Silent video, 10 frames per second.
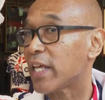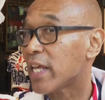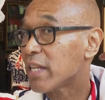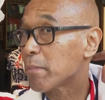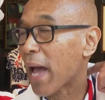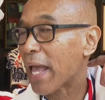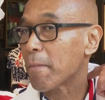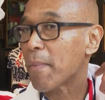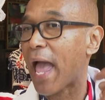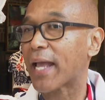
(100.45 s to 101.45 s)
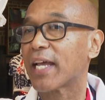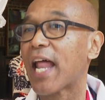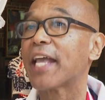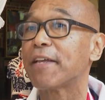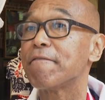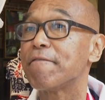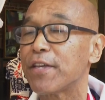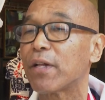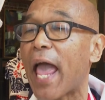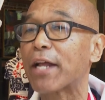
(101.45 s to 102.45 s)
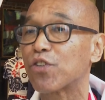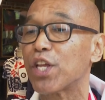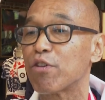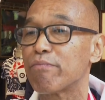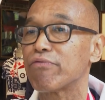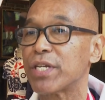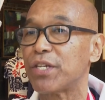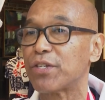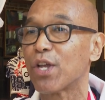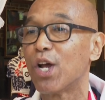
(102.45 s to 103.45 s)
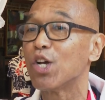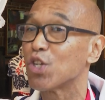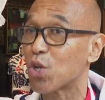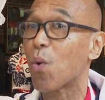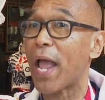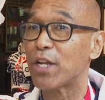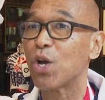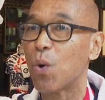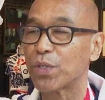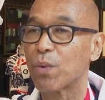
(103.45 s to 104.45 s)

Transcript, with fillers: in my back and I can feel actually the breeze. So I know it's